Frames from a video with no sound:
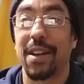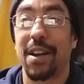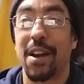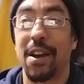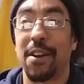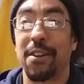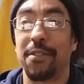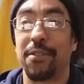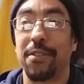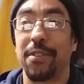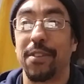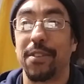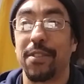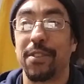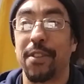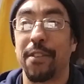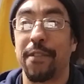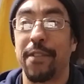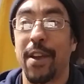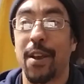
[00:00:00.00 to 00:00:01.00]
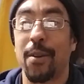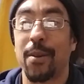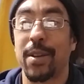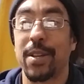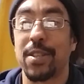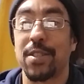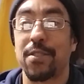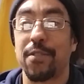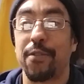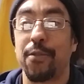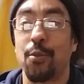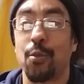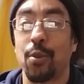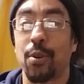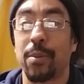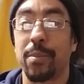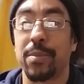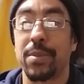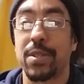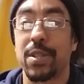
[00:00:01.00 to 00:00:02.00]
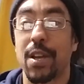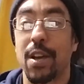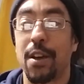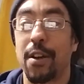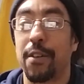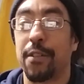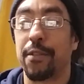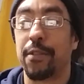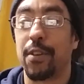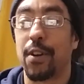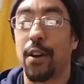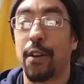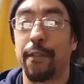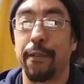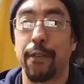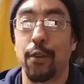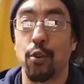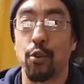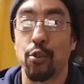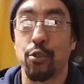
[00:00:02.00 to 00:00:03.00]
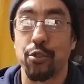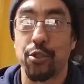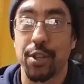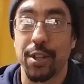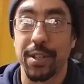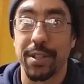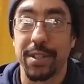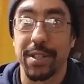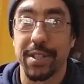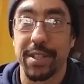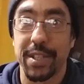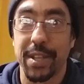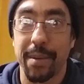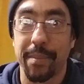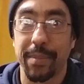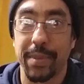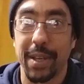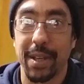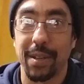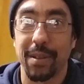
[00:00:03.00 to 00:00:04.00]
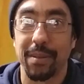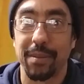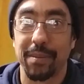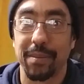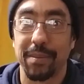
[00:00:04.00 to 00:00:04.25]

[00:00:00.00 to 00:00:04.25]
of the various forms of aversion to something